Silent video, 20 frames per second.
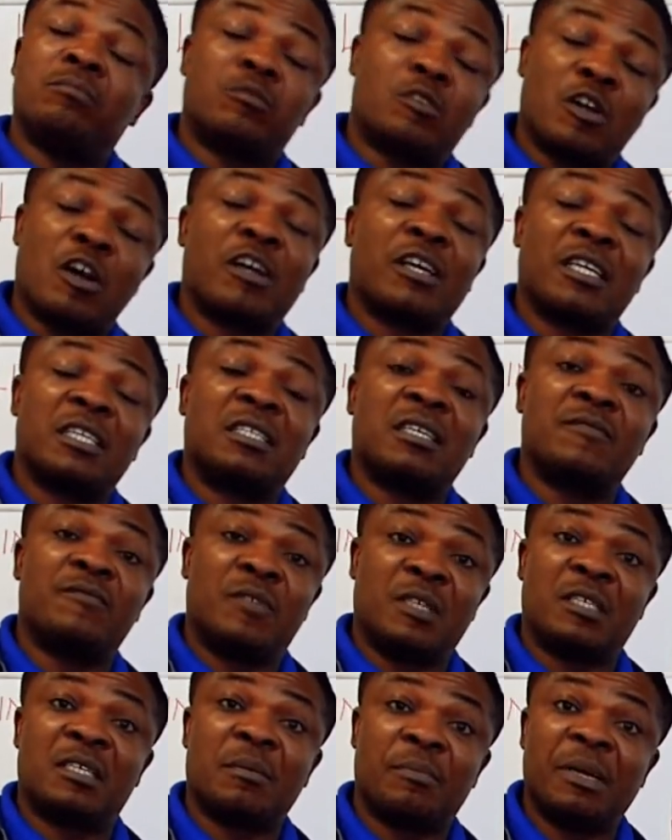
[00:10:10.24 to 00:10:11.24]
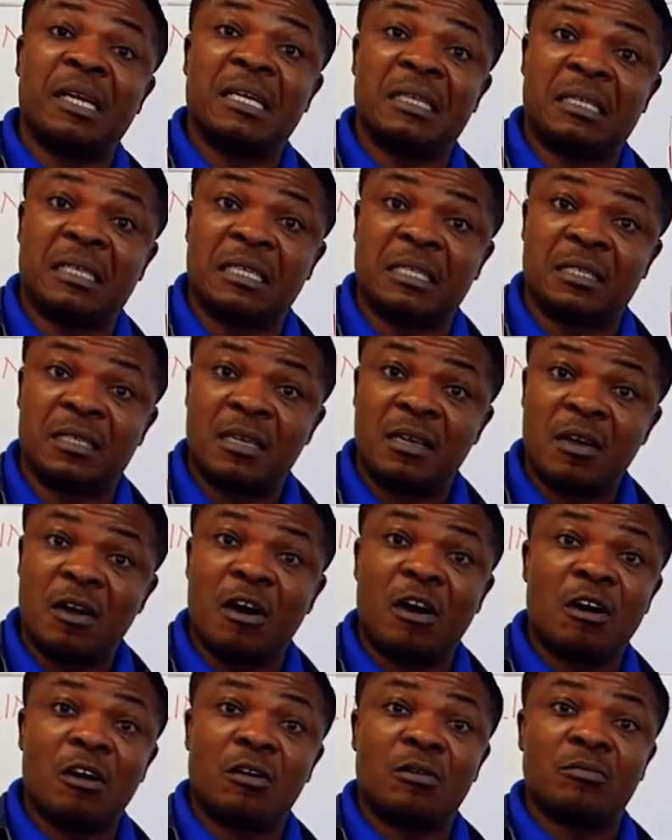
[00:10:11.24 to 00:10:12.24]
cognitive disabilities
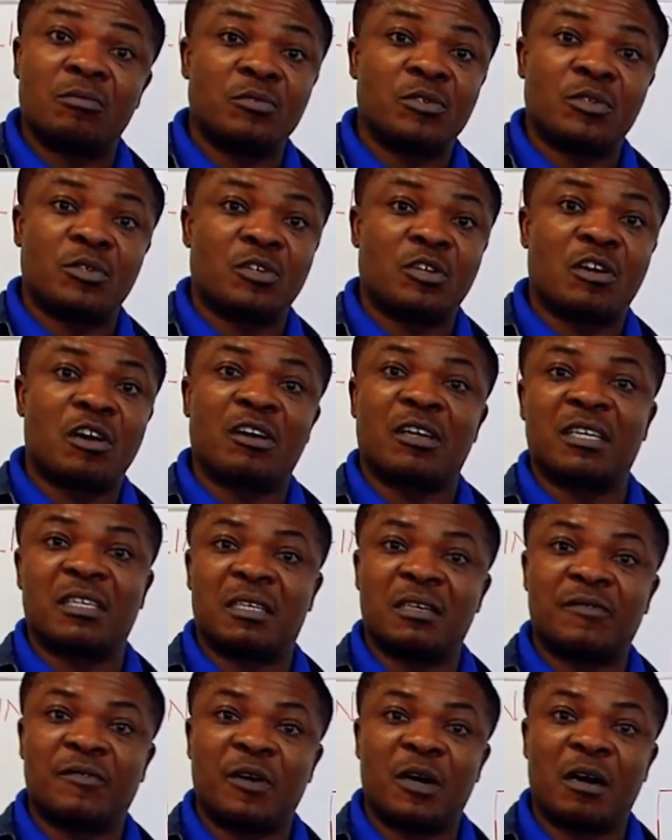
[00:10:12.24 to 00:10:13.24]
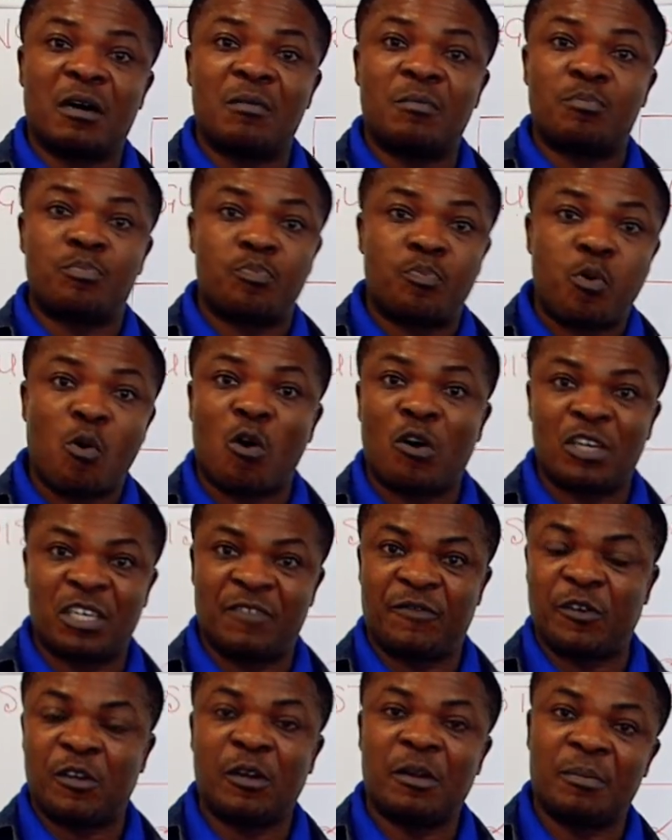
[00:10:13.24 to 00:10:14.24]
or cognitive poor
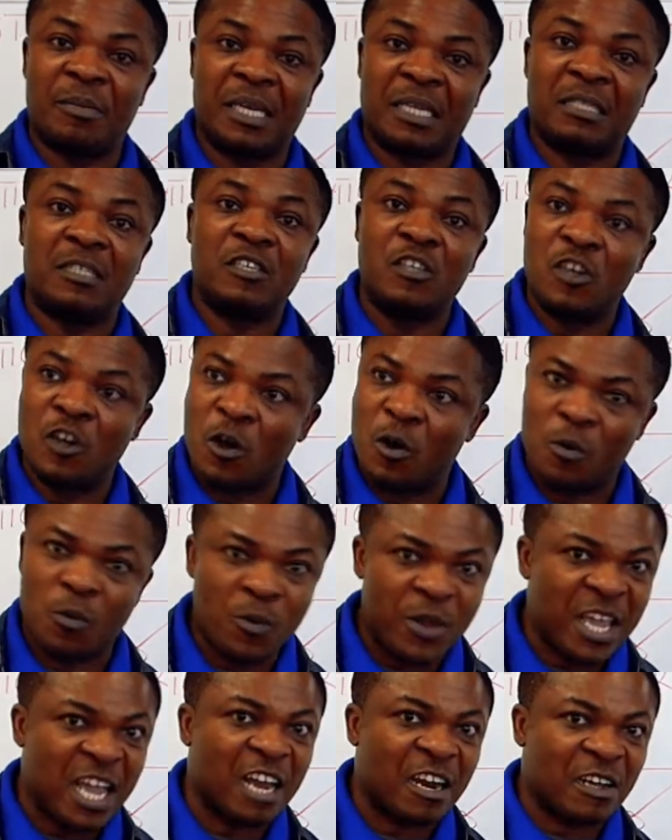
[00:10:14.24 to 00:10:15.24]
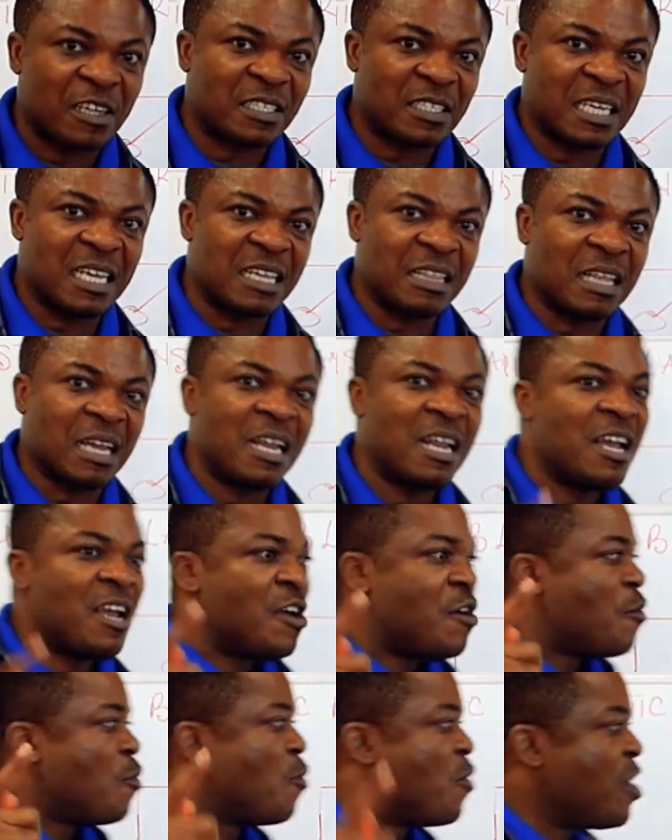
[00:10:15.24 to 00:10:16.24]
development. No, we are not saying that.
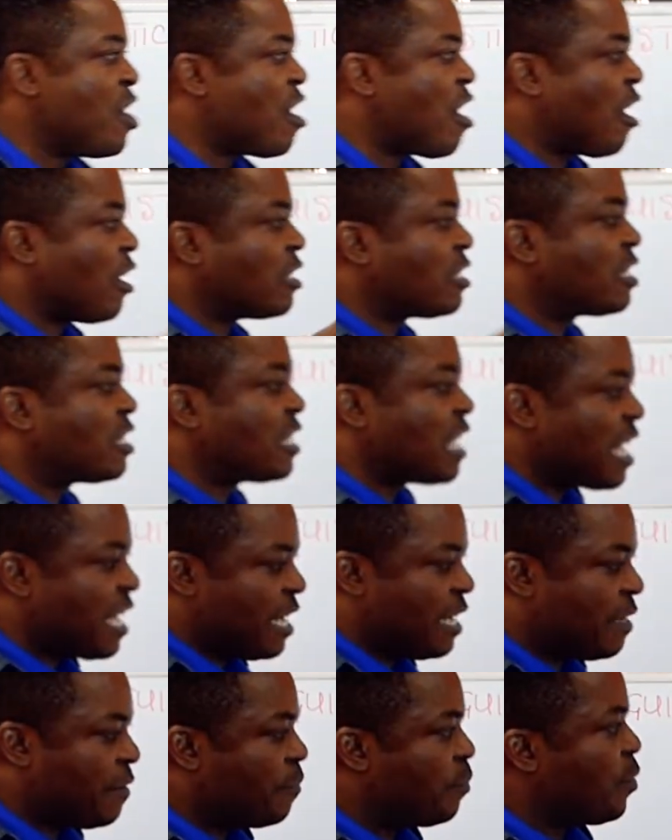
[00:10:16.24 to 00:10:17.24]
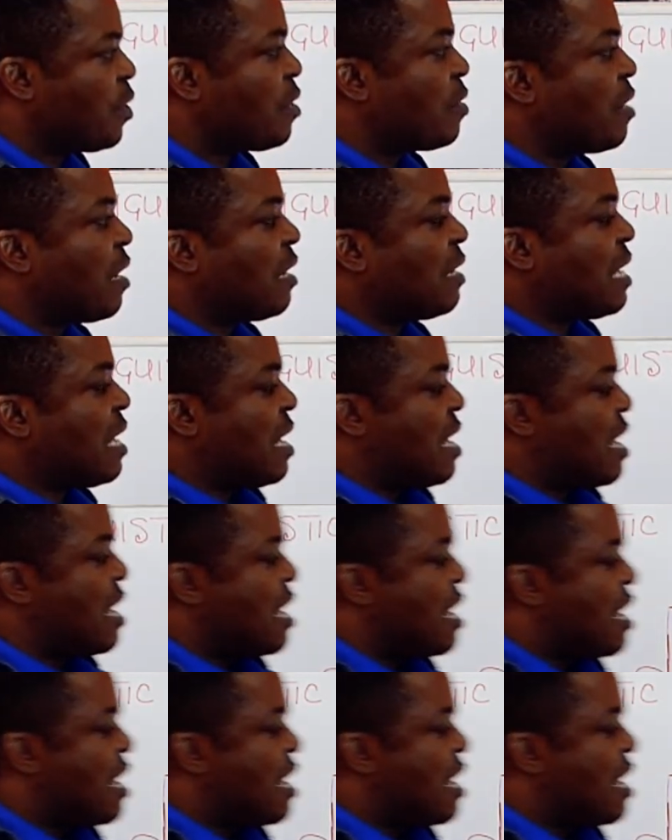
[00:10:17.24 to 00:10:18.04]
We are saying that